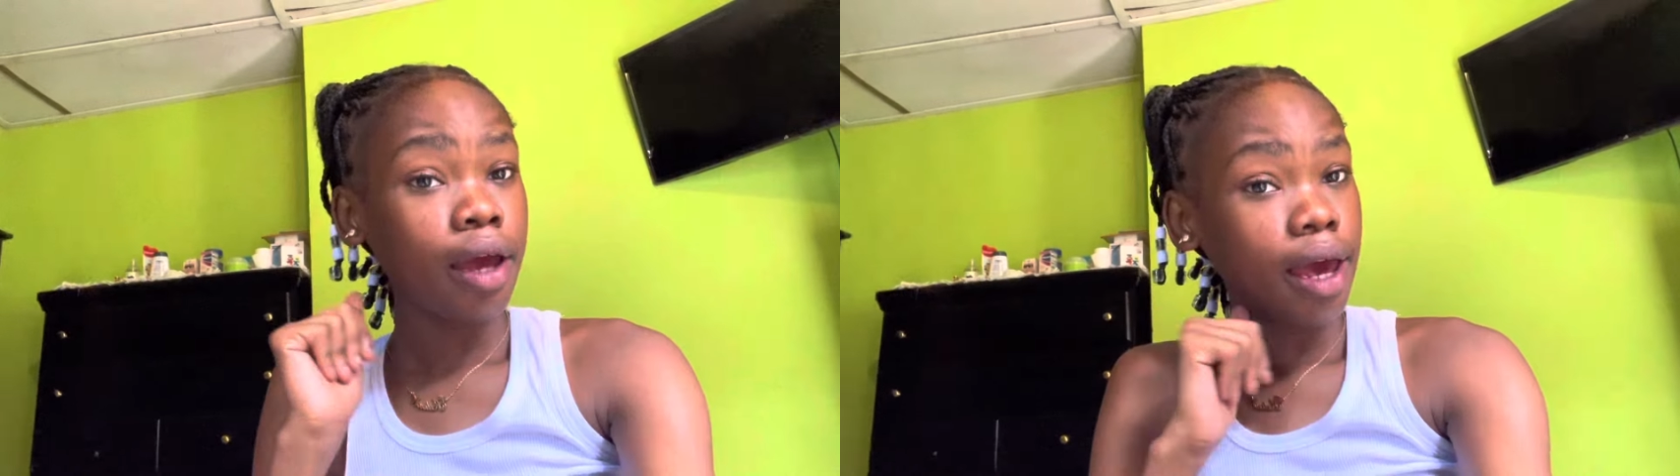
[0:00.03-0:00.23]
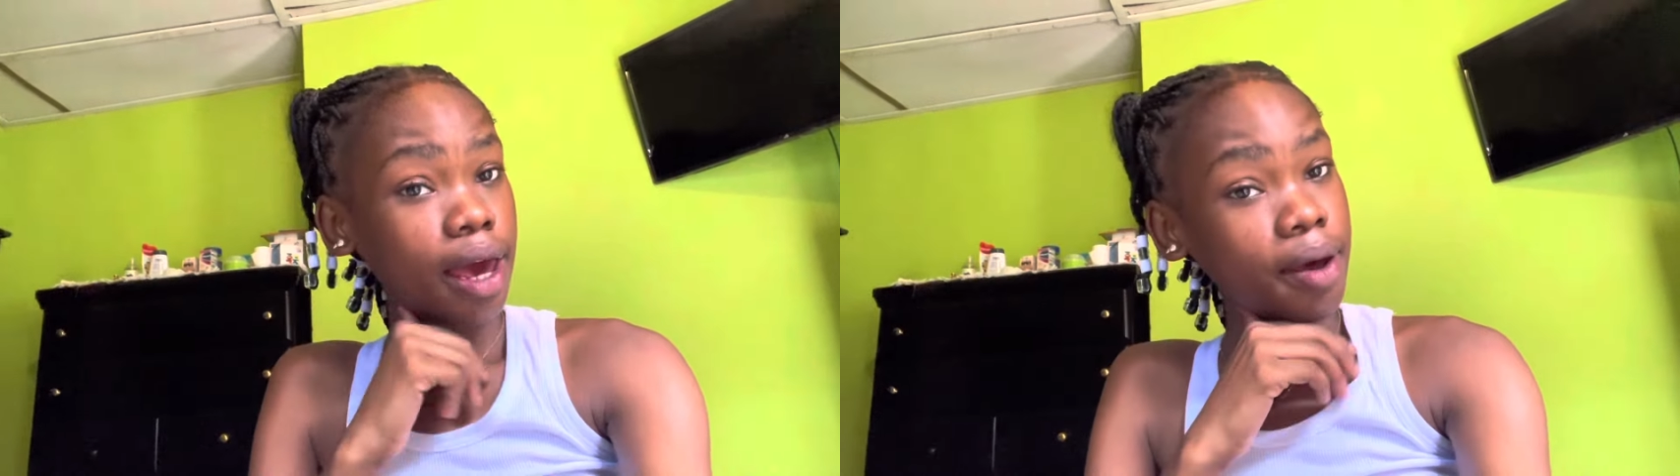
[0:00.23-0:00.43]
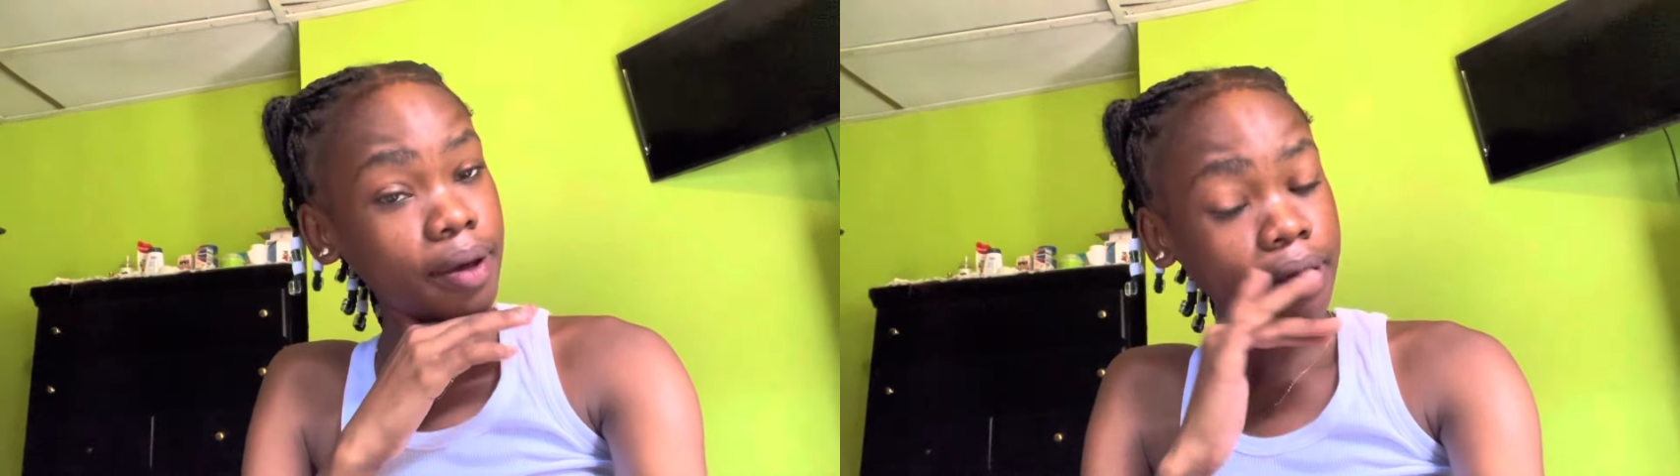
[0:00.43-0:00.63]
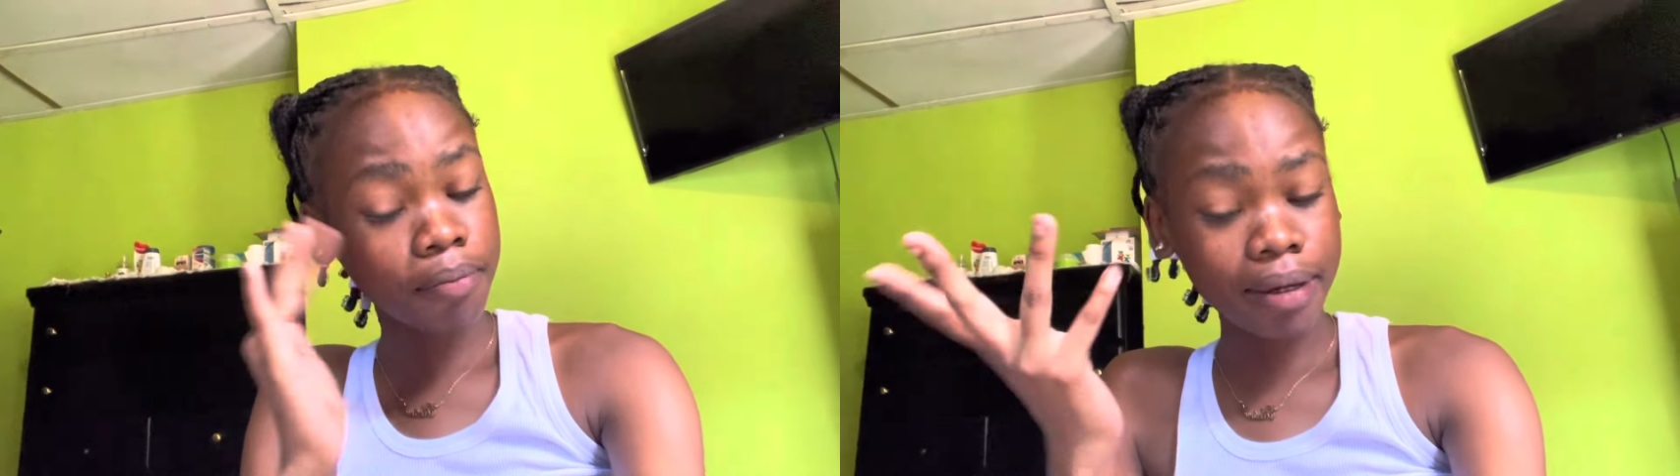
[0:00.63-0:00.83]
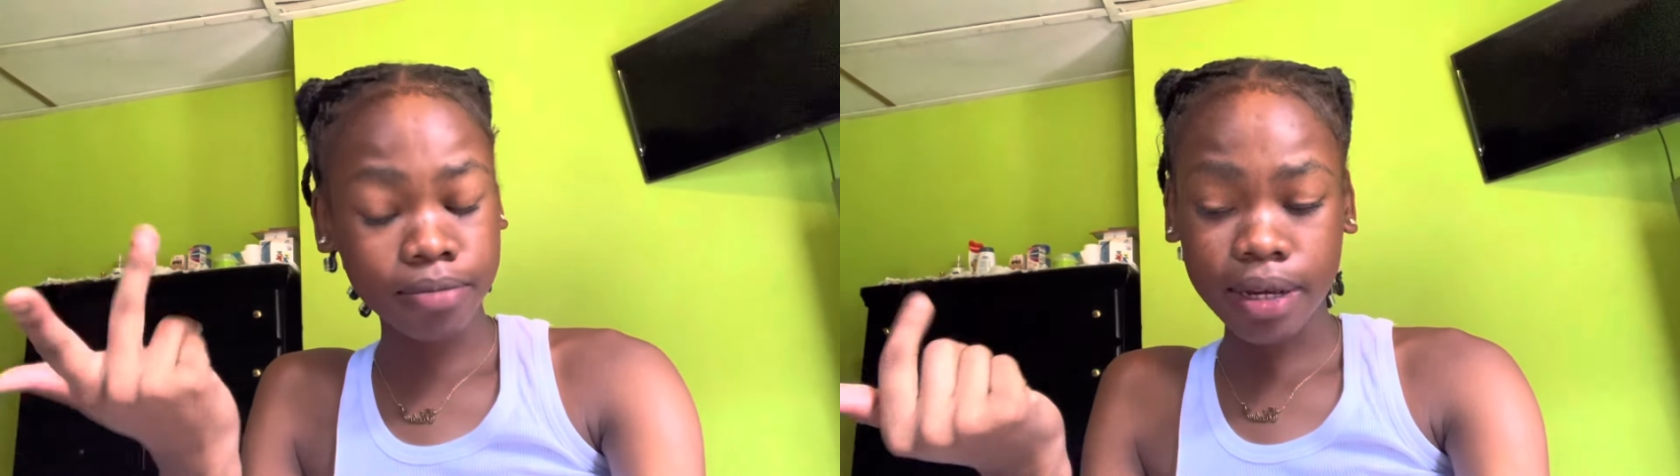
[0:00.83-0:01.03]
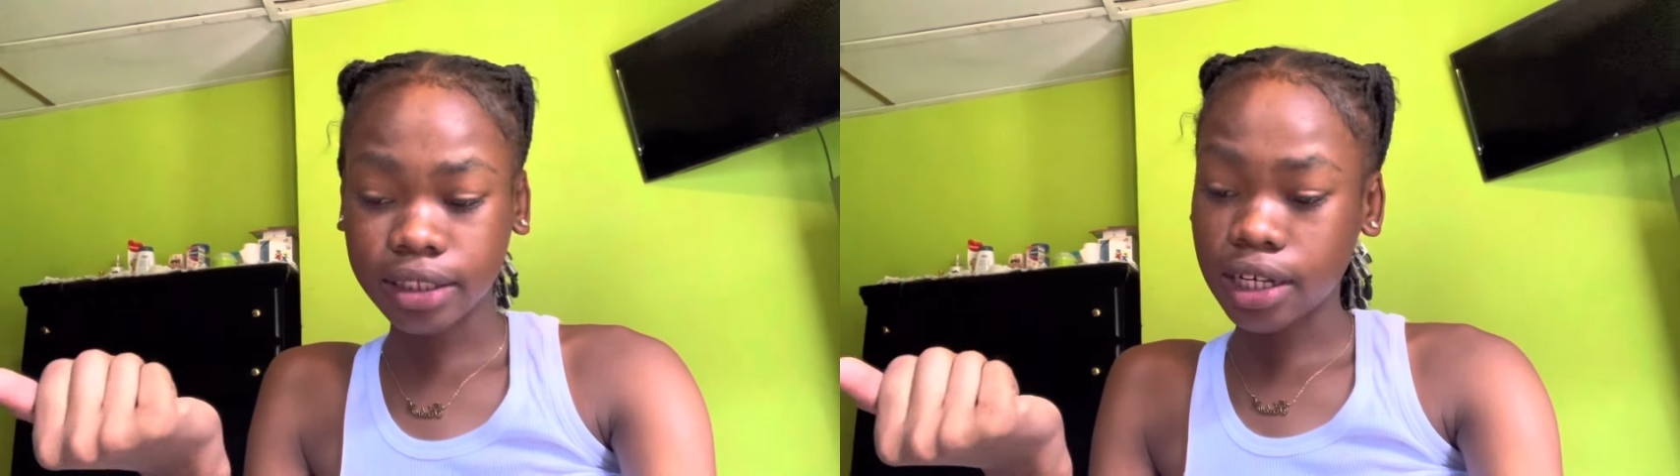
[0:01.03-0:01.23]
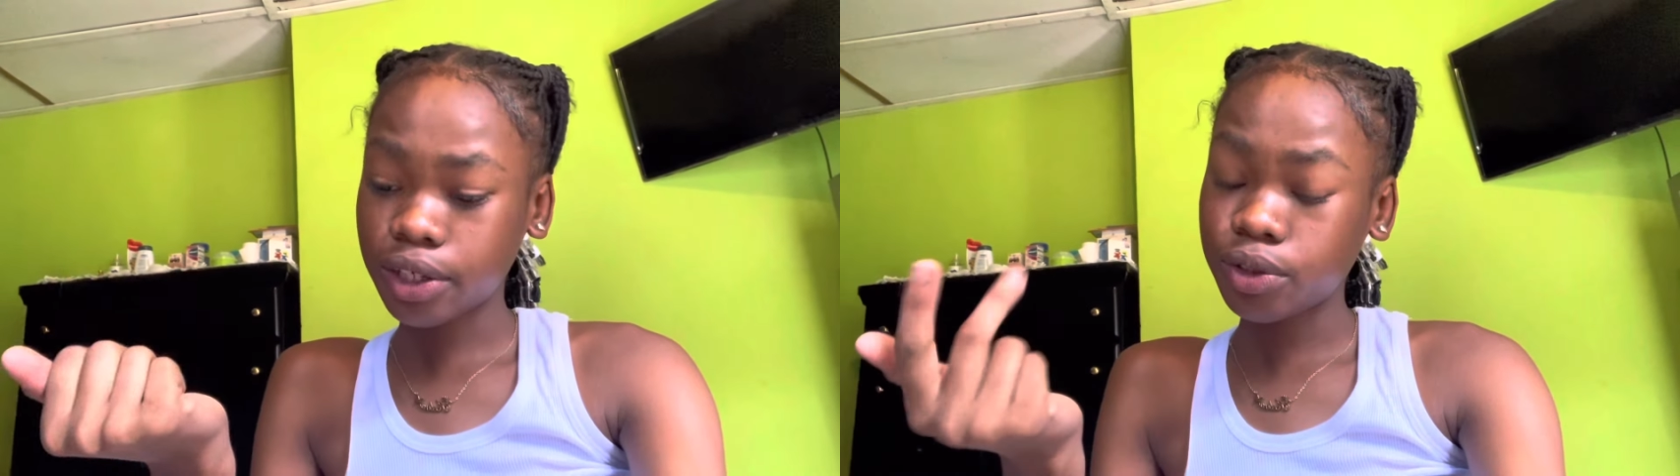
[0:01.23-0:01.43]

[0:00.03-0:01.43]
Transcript: Hey, welcome back to my channel.